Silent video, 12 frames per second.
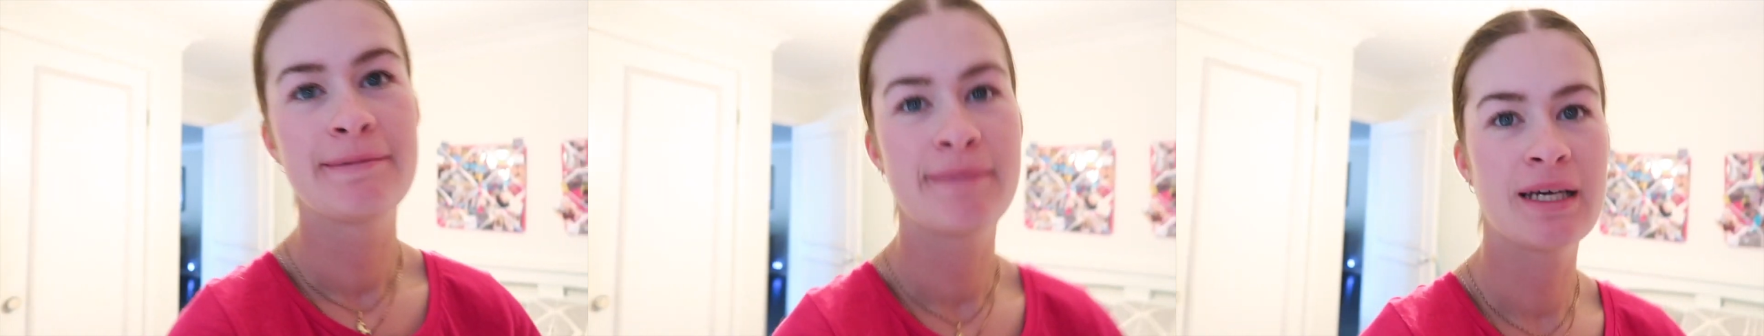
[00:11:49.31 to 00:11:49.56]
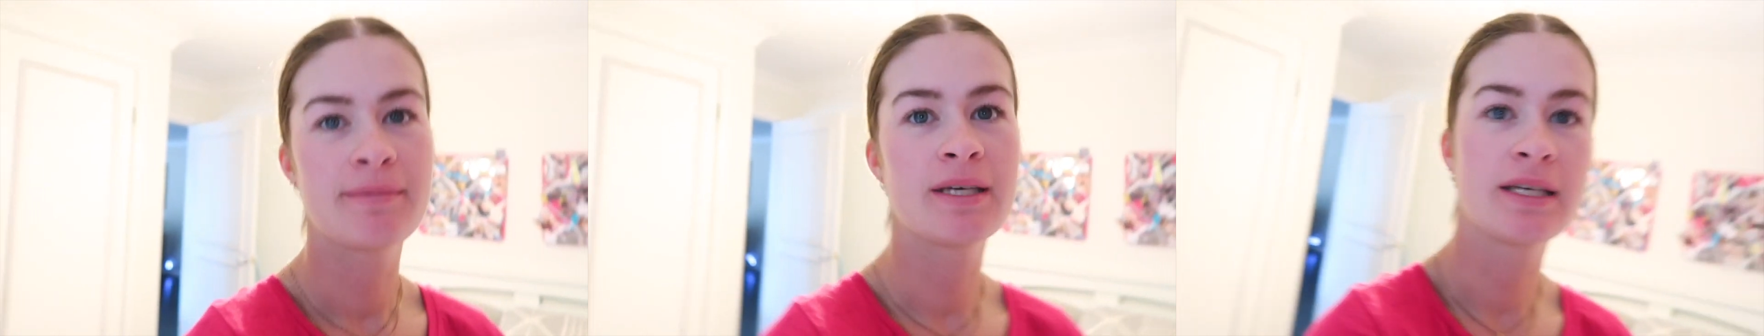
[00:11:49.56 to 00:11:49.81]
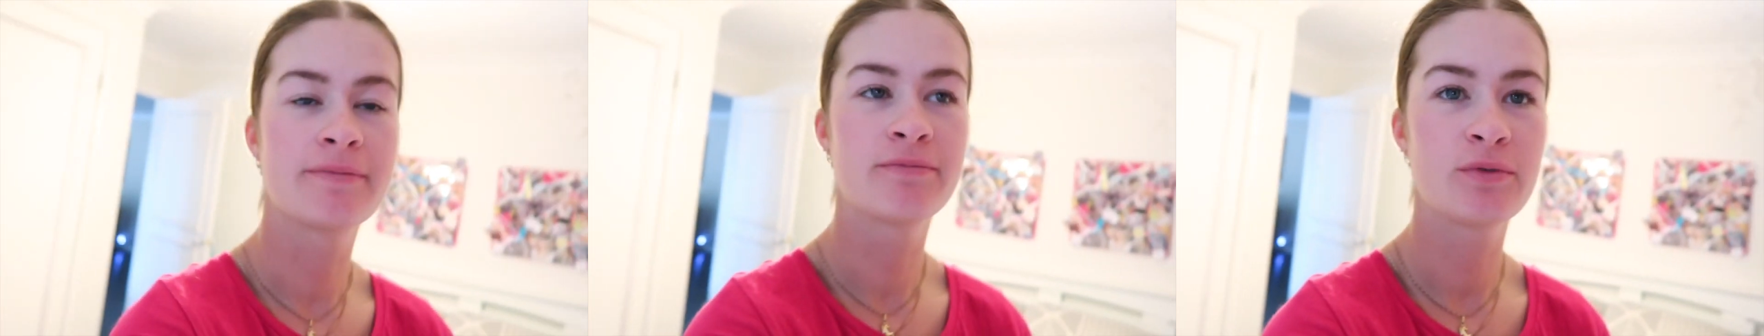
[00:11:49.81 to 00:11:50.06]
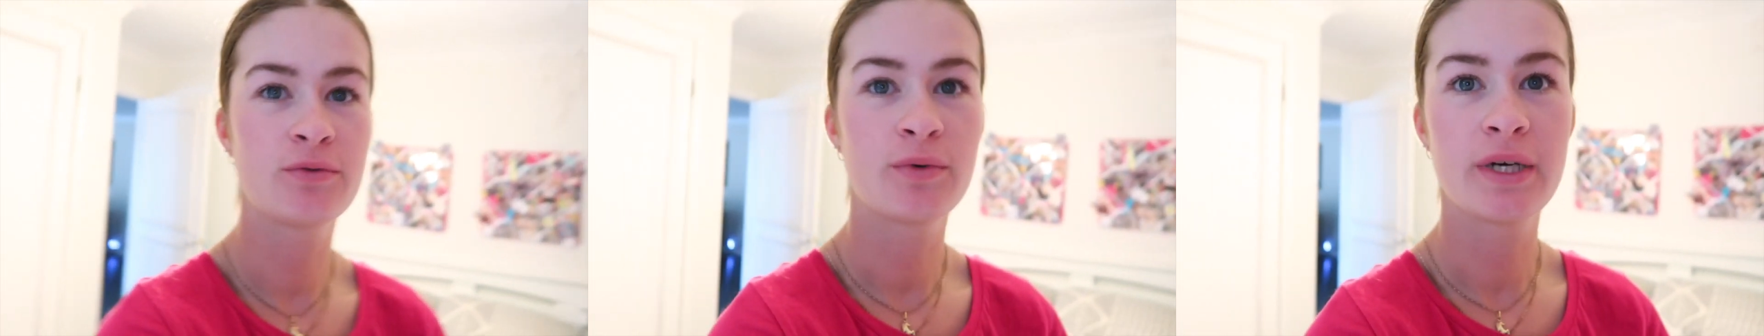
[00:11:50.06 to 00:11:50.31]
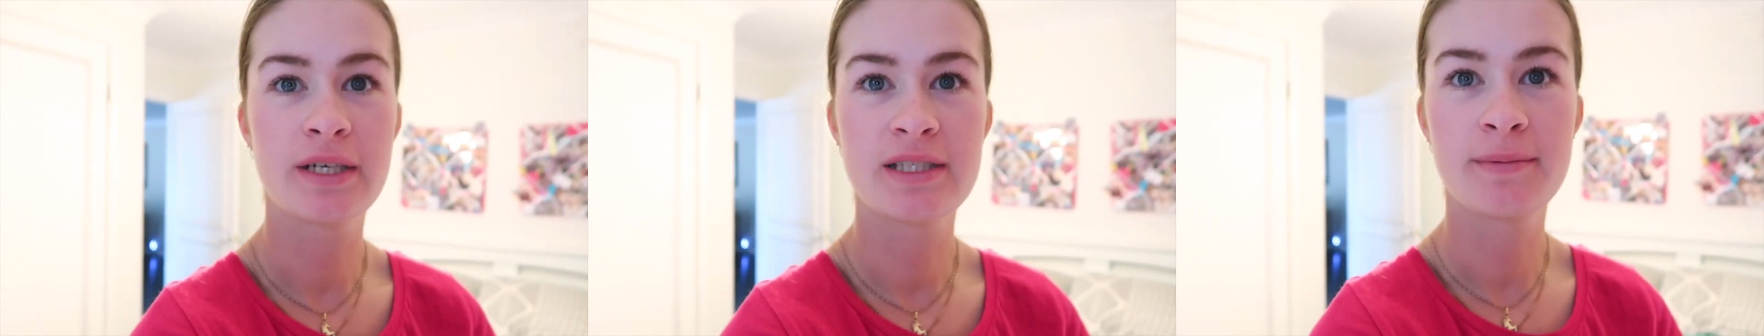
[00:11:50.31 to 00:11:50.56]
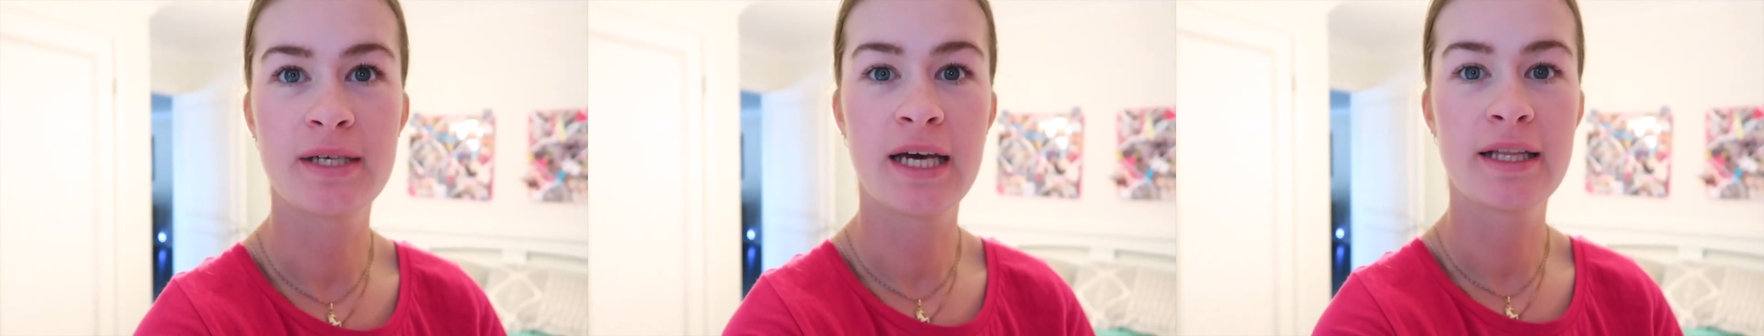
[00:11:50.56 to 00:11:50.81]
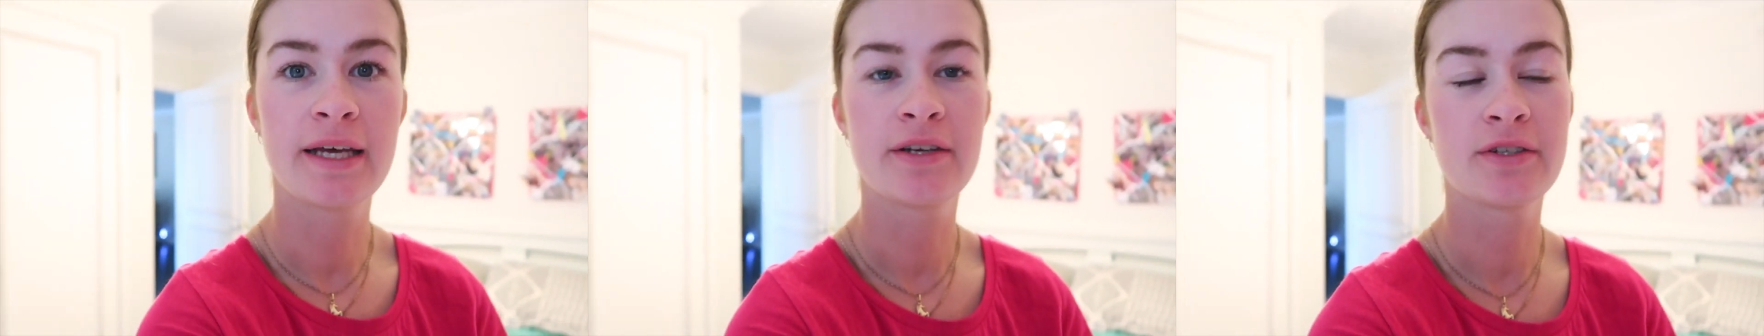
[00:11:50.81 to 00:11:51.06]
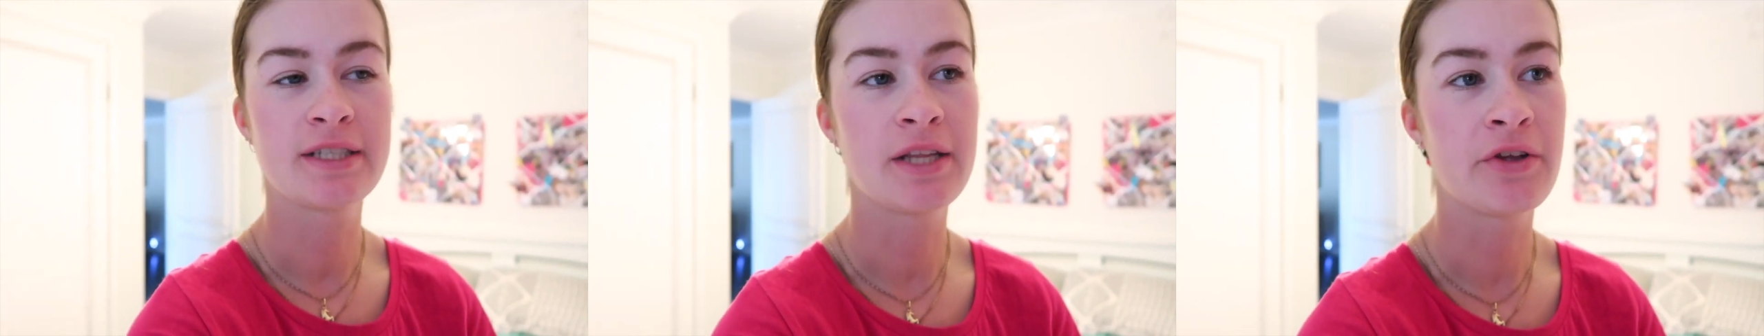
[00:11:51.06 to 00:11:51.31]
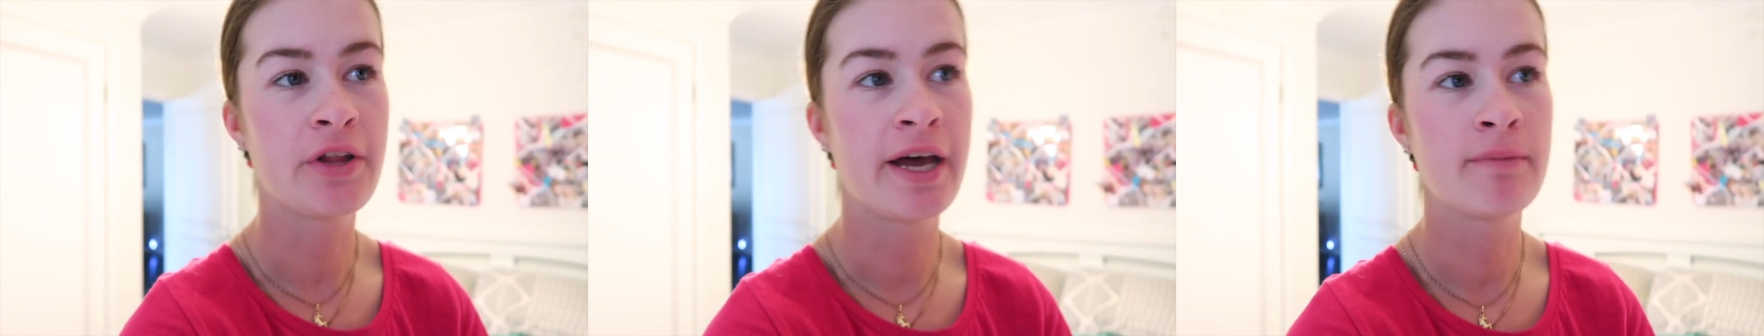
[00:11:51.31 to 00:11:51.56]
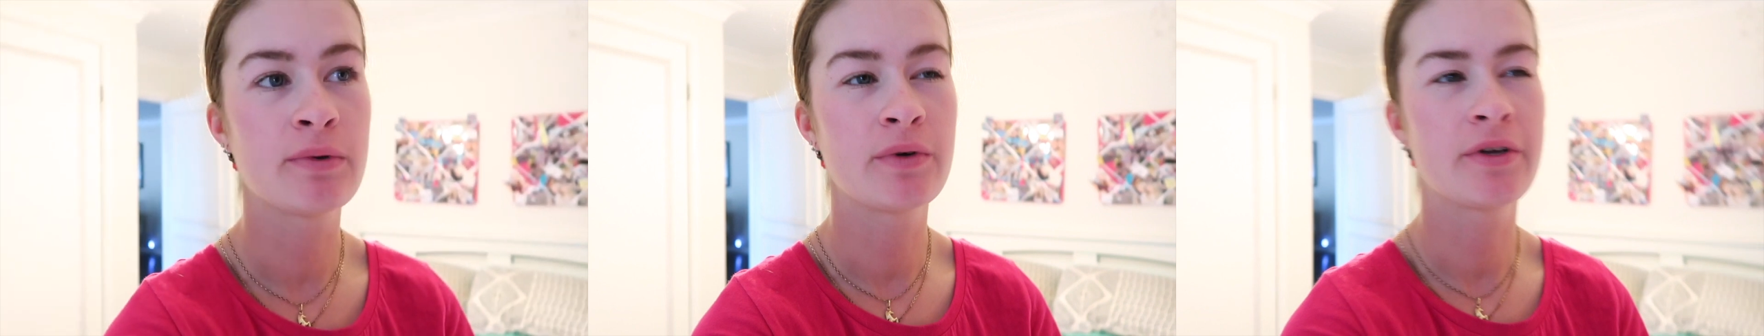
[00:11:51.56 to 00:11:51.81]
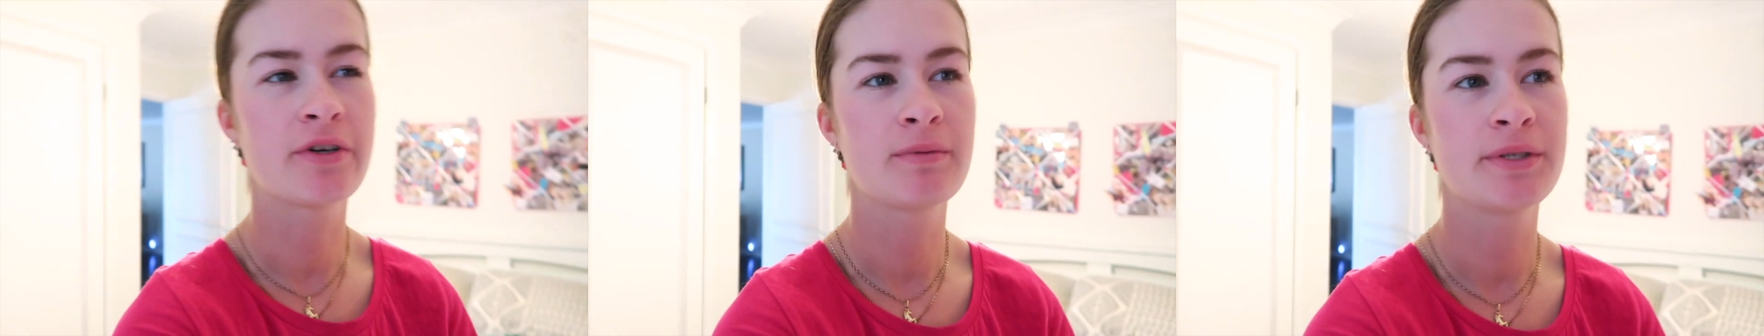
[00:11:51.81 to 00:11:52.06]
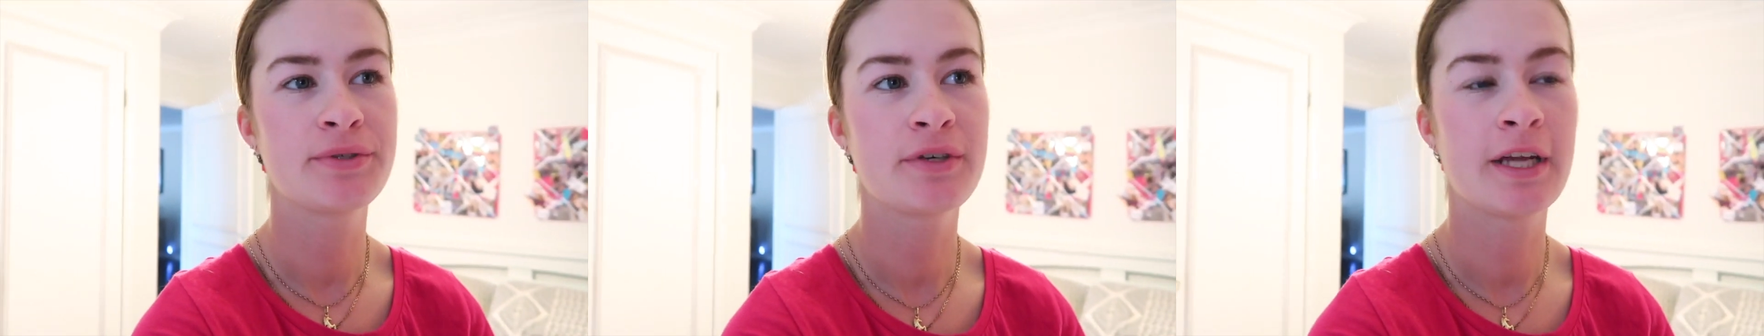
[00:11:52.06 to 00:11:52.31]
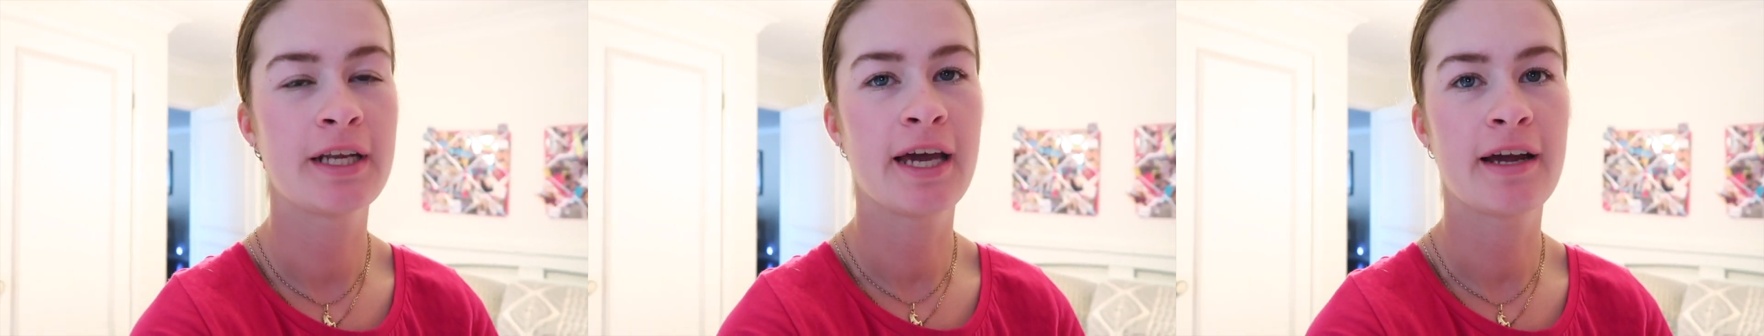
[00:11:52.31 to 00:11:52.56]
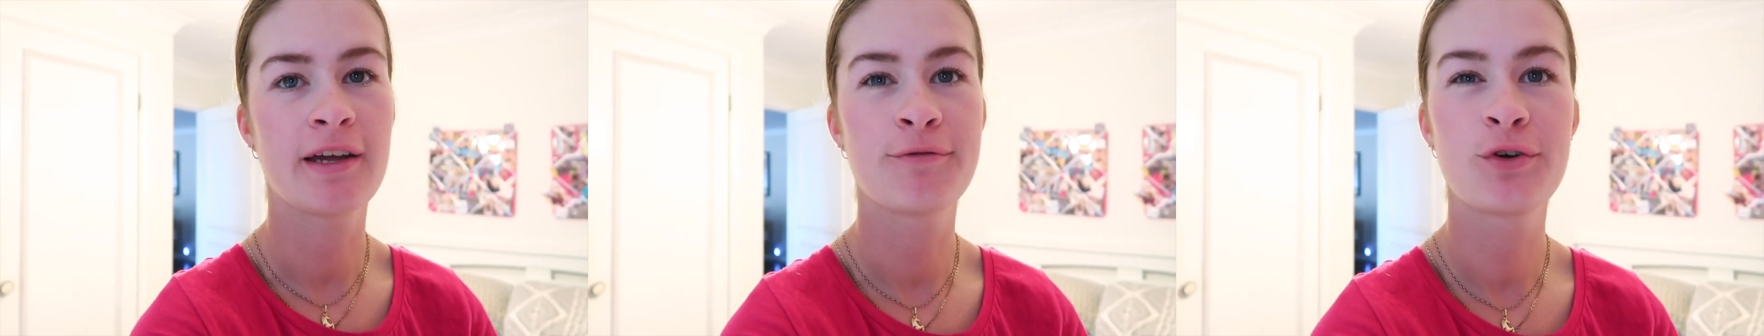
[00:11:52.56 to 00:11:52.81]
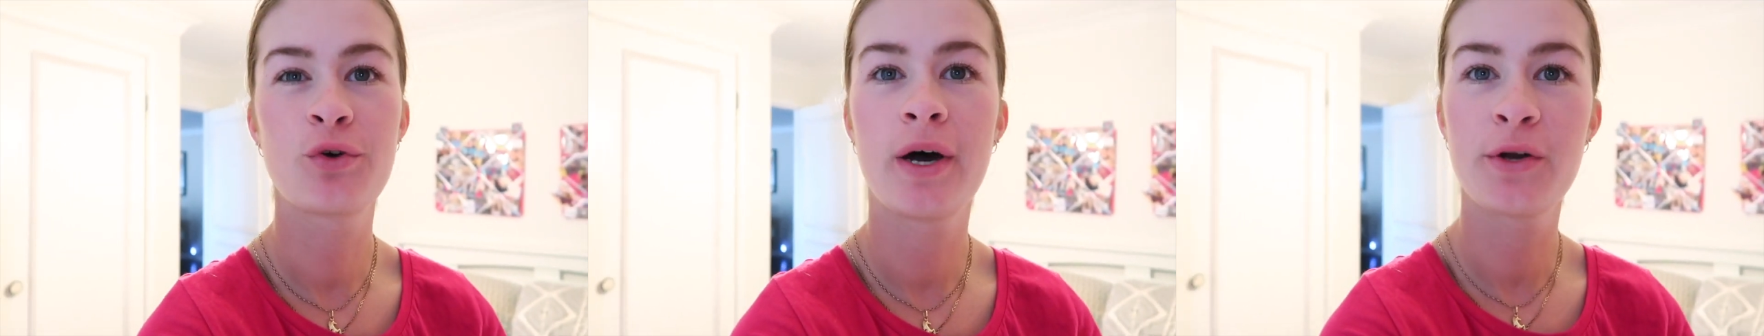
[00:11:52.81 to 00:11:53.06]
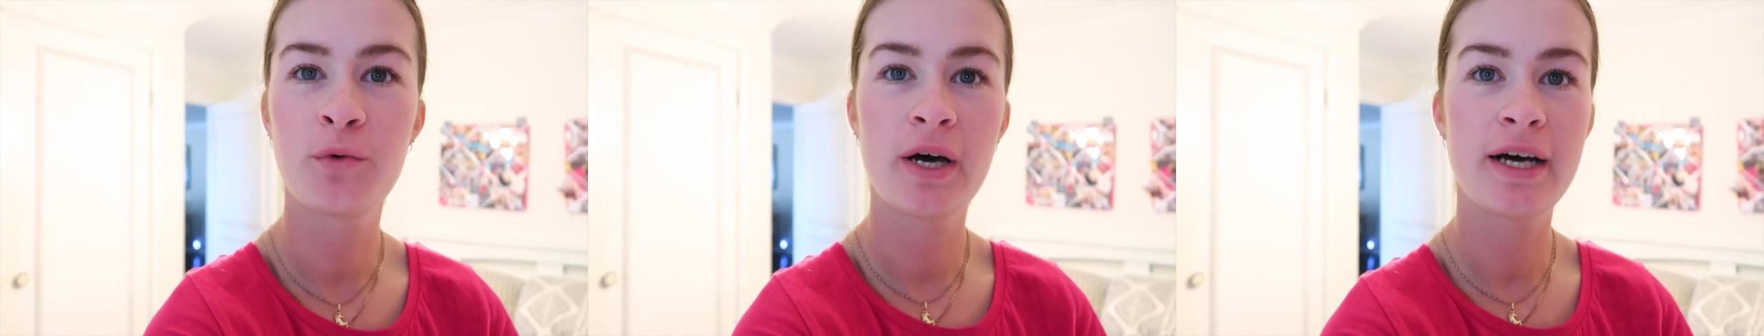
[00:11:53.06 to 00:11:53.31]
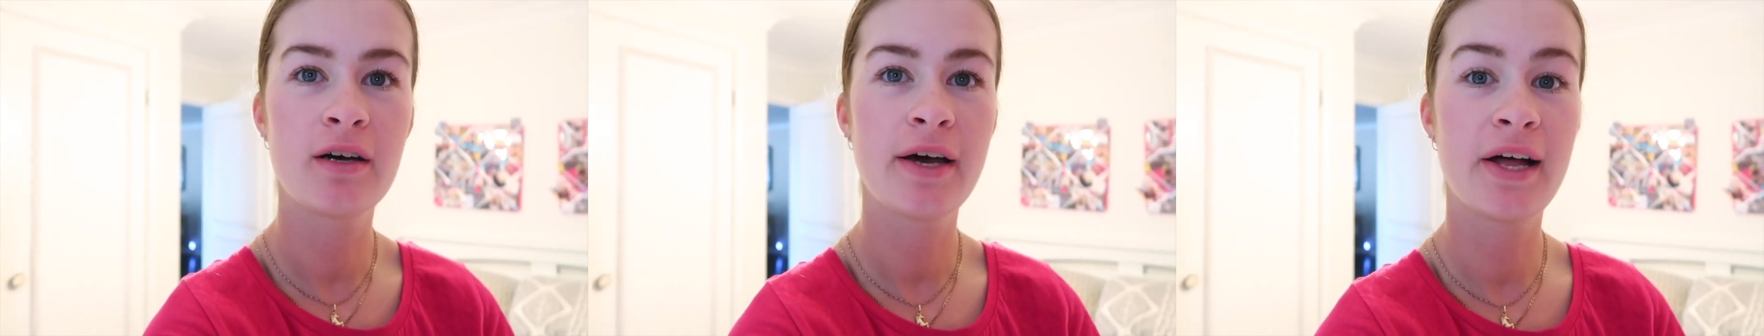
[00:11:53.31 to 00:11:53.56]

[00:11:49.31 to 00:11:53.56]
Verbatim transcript: maybe we'll work something out later down the line, but we're not going to be doing any hacking for quite a while.